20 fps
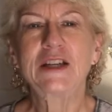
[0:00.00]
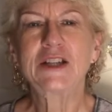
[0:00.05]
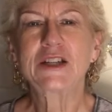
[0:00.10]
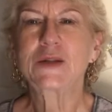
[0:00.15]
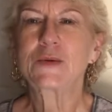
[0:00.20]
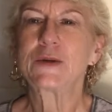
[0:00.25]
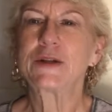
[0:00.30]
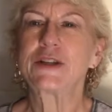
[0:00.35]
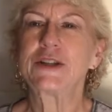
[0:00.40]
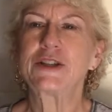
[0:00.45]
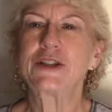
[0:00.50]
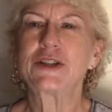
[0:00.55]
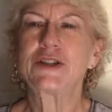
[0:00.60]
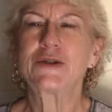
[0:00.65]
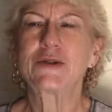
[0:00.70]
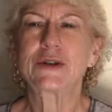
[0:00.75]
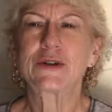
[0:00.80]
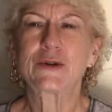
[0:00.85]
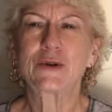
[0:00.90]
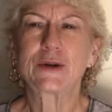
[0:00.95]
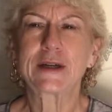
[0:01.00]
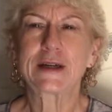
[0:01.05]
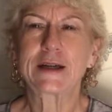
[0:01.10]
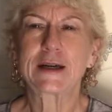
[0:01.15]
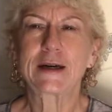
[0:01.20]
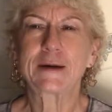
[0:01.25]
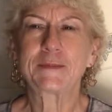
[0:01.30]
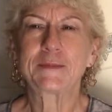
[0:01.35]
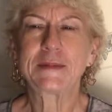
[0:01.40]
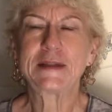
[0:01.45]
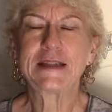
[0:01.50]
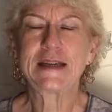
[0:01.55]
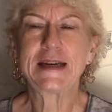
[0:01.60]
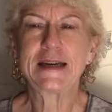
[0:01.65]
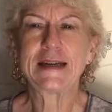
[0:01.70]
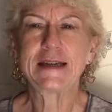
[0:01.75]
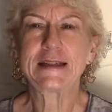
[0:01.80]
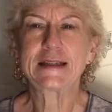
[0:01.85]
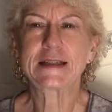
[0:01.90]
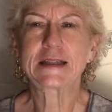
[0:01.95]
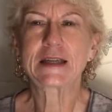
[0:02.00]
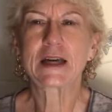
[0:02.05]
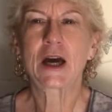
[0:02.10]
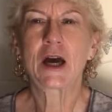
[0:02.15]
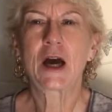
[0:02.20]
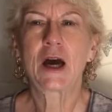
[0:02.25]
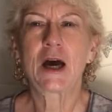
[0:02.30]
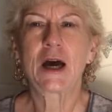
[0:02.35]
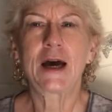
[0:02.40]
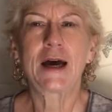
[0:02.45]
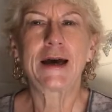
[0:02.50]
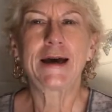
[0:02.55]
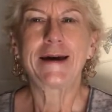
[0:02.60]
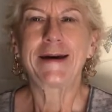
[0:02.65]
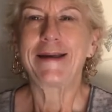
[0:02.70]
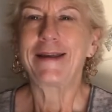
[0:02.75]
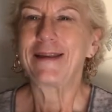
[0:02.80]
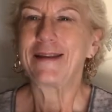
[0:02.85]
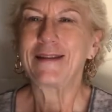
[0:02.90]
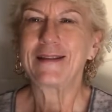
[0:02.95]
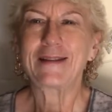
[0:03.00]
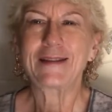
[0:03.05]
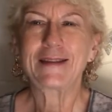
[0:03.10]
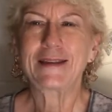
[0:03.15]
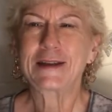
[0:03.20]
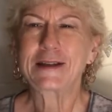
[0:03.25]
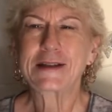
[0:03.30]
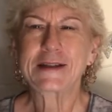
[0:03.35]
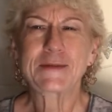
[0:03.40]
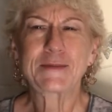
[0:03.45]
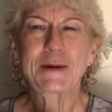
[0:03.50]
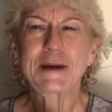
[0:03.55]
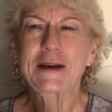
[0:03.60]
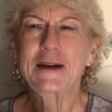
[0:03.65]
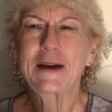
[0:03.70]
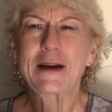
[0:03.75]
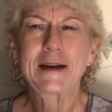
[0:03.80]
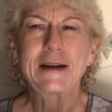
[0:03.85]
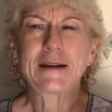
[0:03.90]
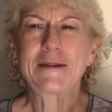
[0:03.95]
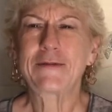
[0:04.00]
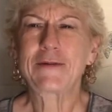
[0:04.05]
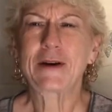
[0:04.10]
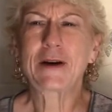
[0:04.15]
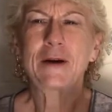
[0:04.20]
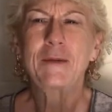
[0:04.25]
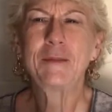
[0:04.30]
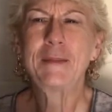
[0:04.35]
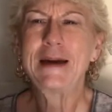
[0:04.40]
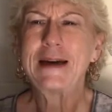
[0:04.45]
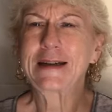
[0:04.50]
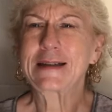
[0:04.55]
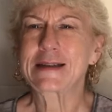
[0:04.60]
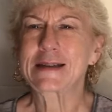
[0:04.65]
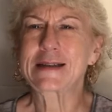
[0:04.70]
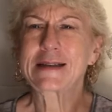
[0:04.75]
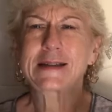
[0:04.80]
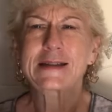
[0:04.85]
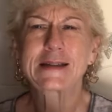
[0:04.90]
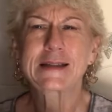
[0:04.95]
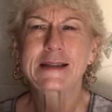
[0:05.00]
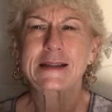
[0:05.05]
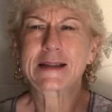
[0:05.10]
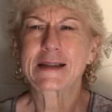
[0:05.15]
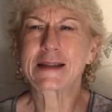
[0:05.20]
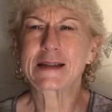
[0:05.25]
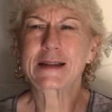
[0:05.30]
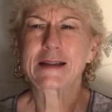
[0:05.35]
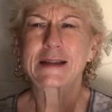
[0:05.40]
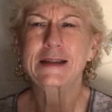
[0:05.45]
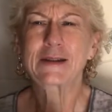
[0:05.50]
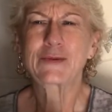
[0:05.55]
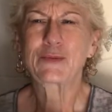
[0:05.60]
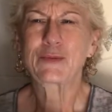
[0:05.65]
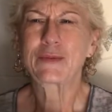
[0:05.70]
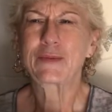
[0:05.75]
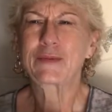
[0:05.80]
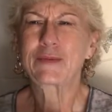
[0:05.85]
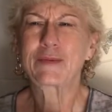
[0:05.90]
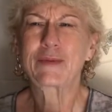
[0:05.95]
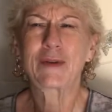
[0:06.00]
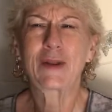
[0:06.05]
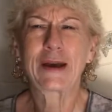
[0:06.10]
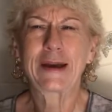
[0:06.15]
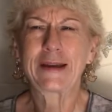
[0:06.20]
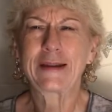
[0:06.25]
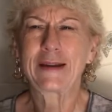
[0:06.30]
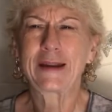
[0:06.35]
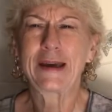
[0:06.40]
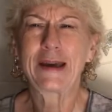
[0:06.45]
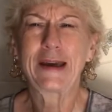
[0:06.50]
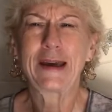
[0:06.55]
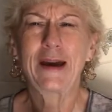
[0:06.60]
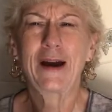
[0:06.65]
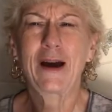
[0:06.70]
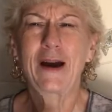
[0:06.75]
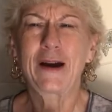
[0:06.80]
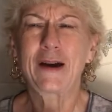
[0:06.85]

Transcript: I just wanted to do a quick update. Things have been kind of a mess lately.